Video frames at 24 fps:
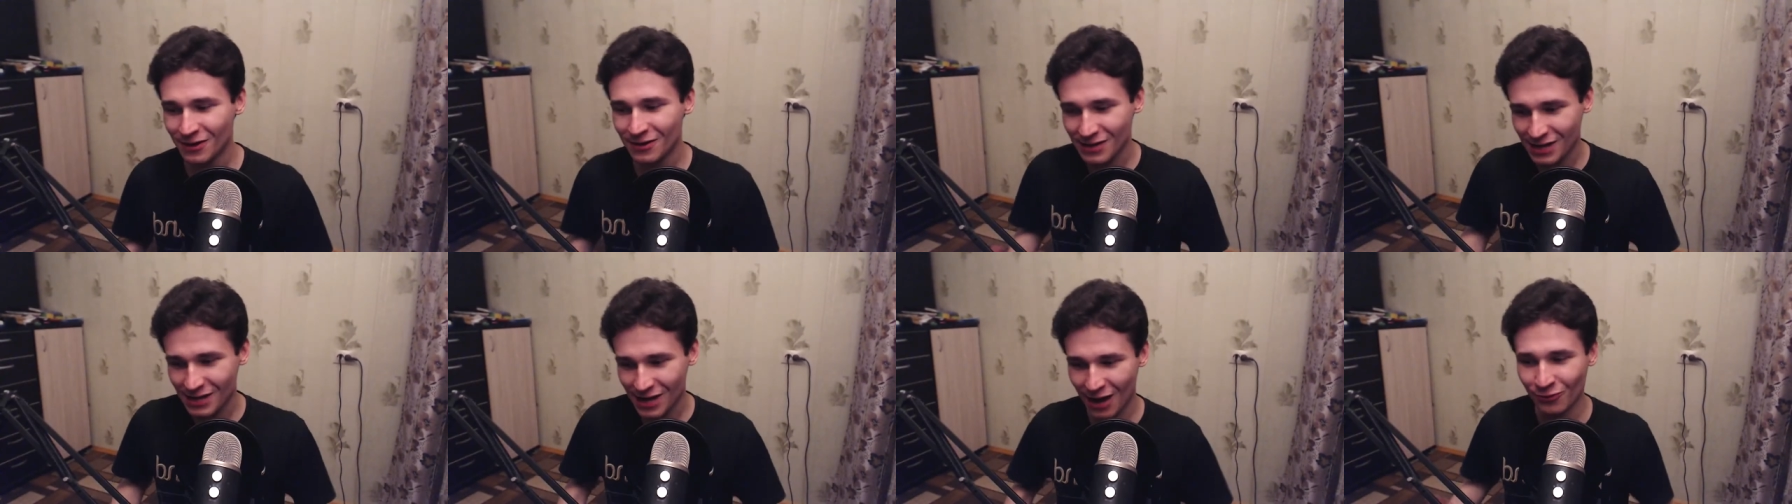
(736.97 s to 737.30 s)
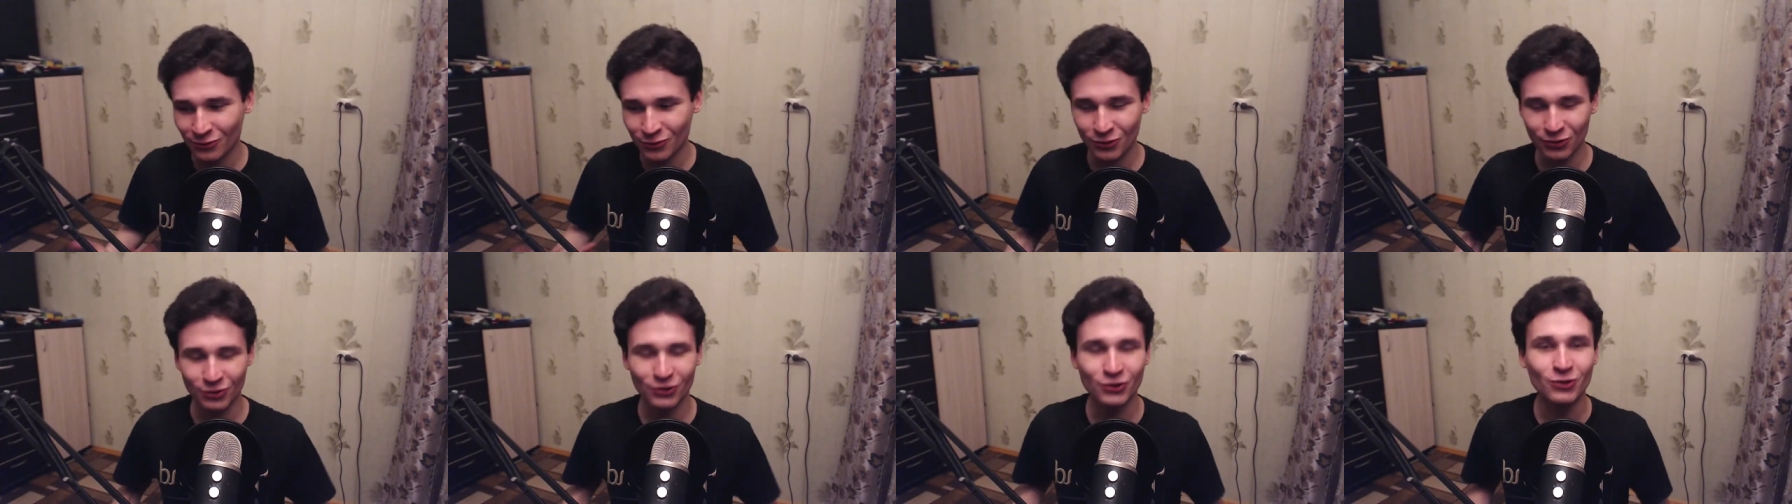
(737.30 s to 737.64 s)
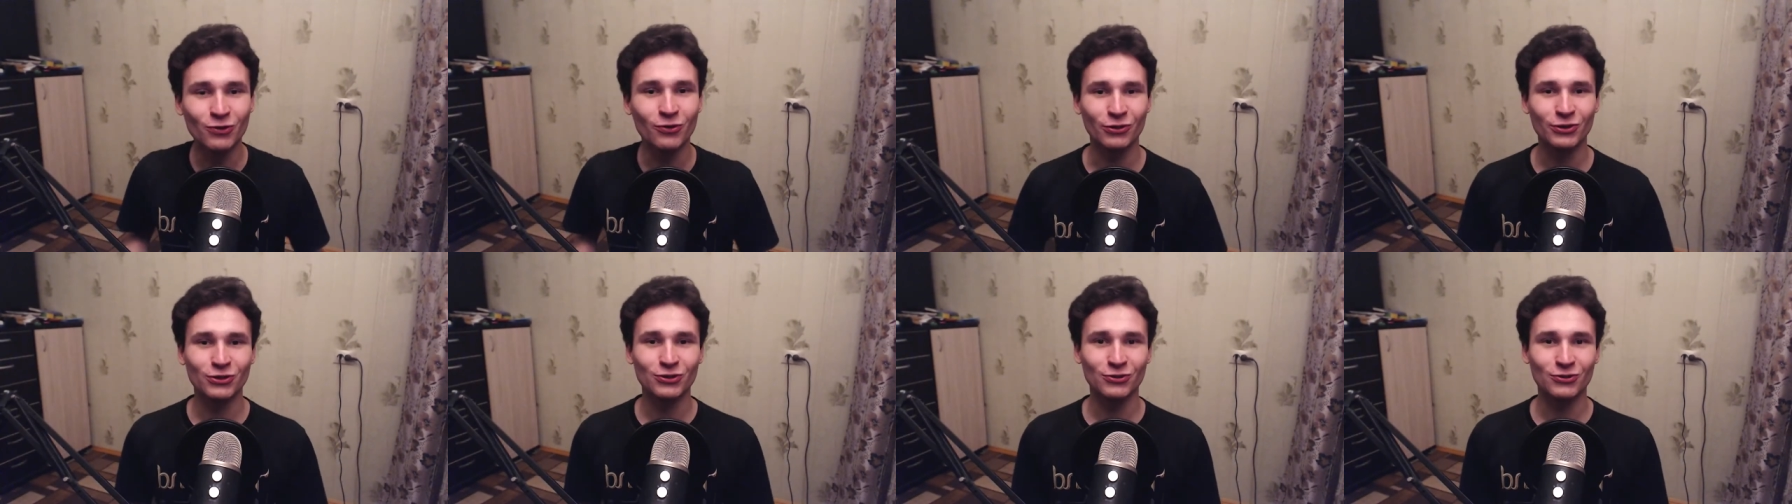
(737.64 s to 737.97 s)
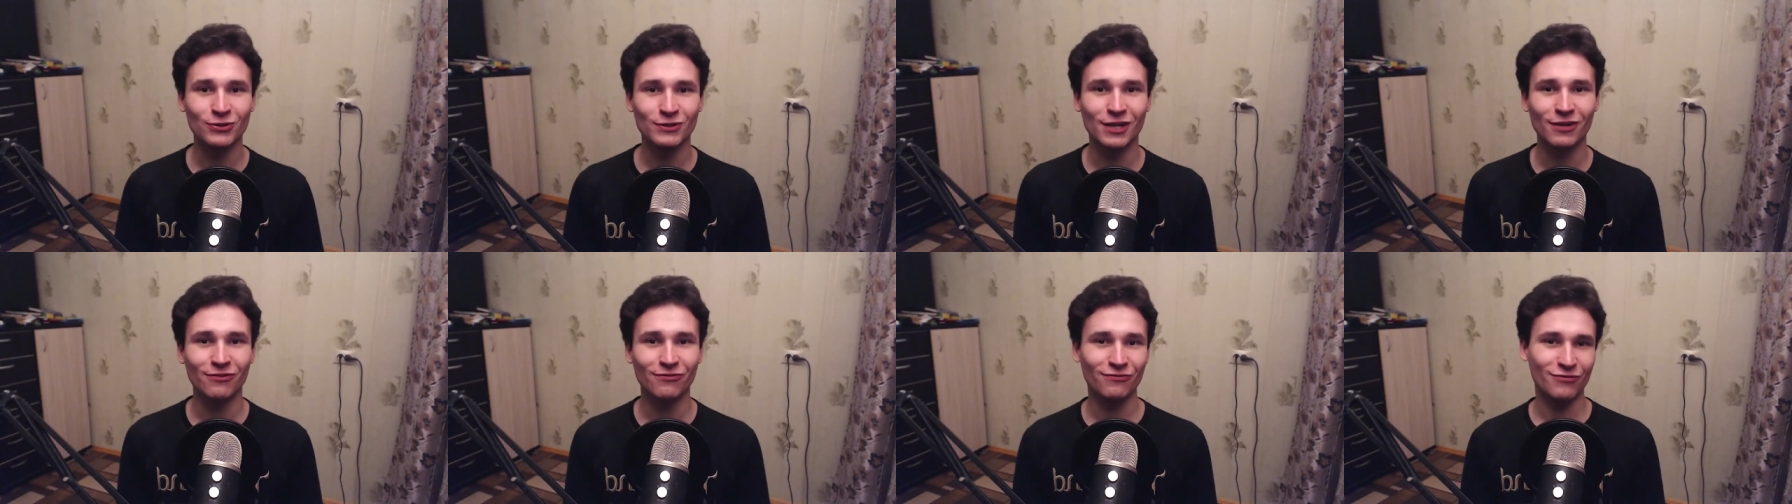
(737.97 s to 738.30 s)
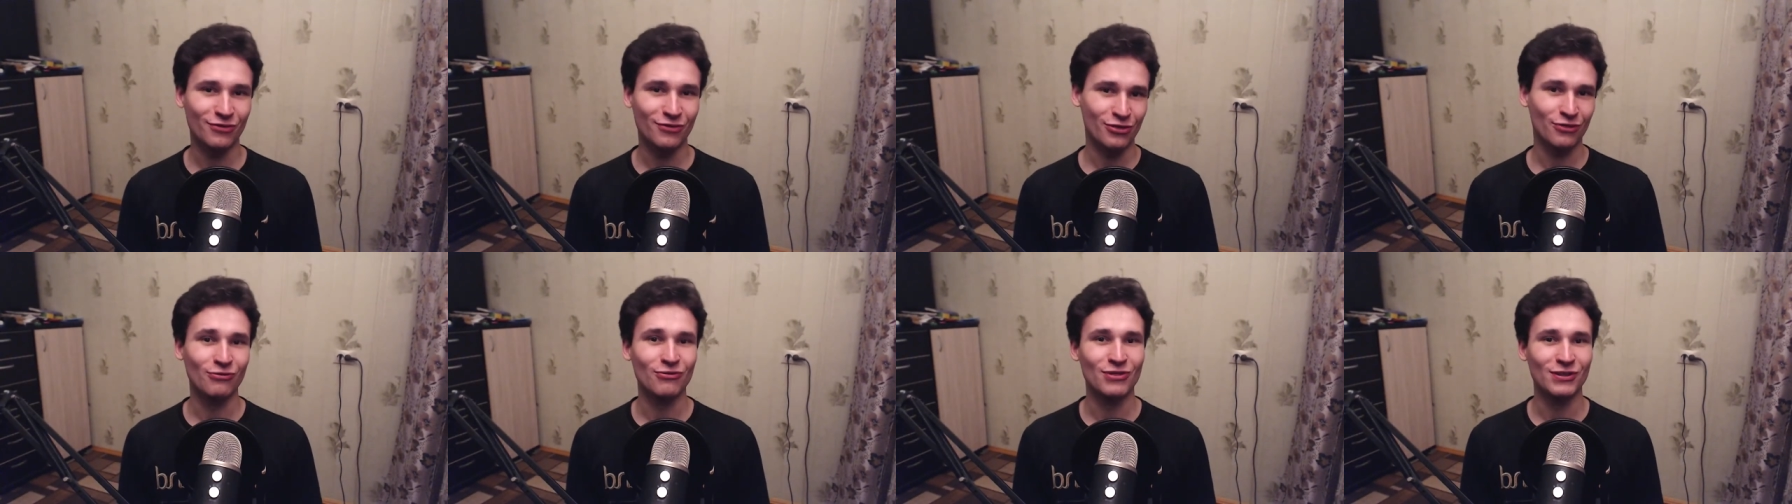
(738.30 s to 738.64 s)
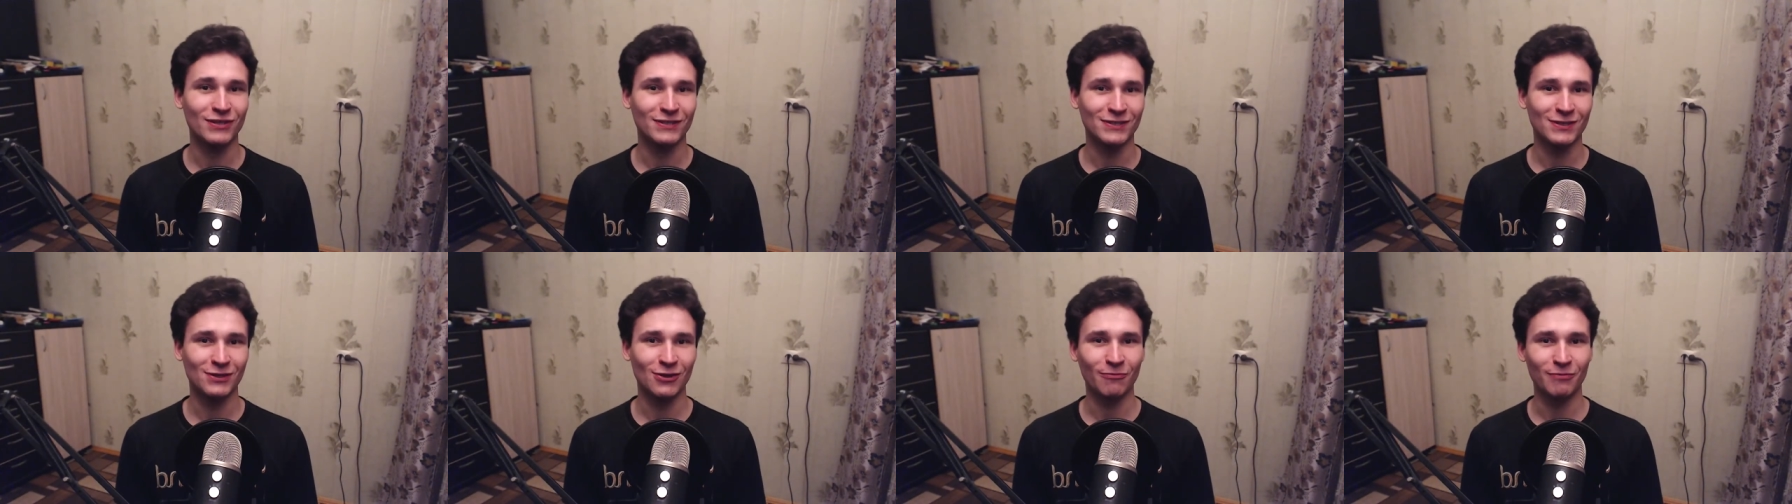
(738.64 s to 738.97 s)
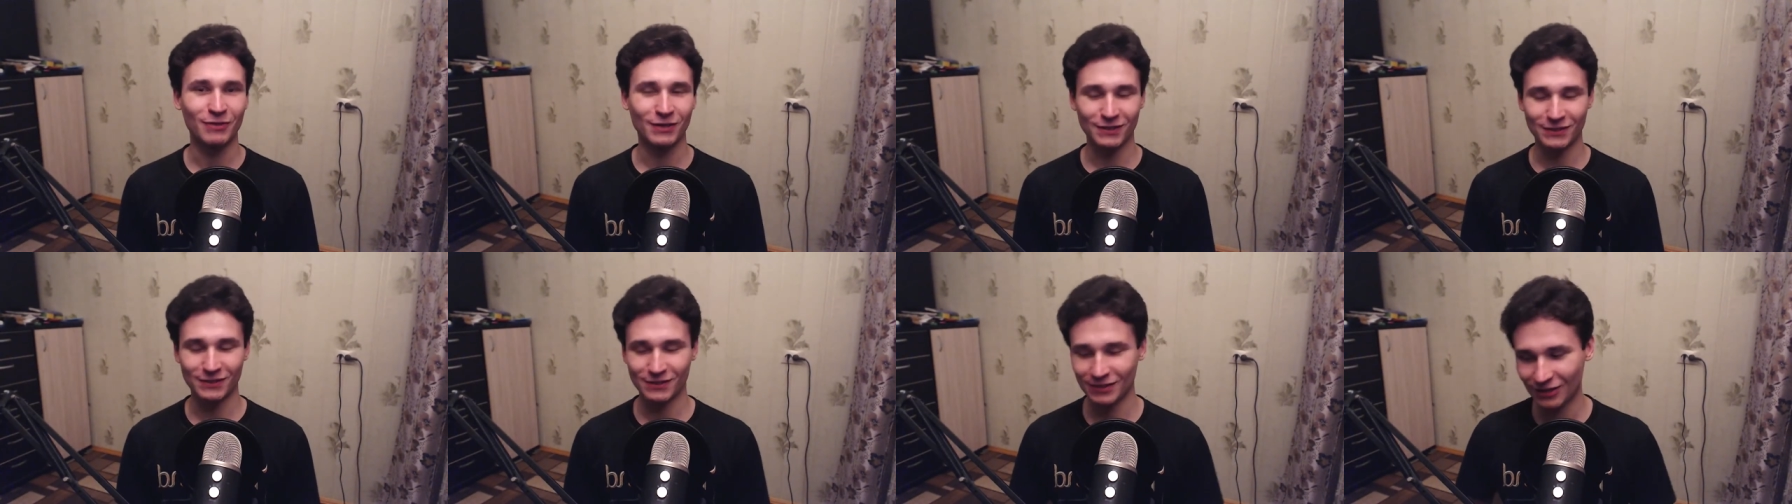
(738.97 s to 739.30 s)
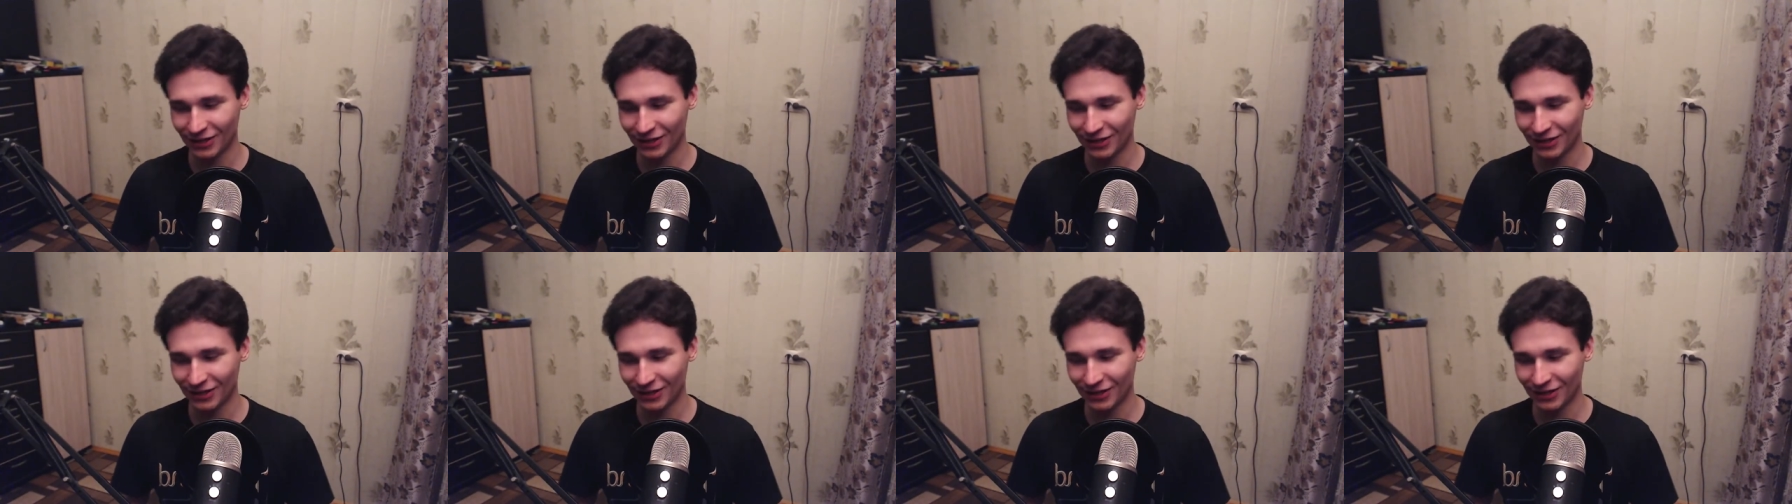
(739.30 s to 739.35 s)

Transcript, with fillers: how you encourage yourself through these topics.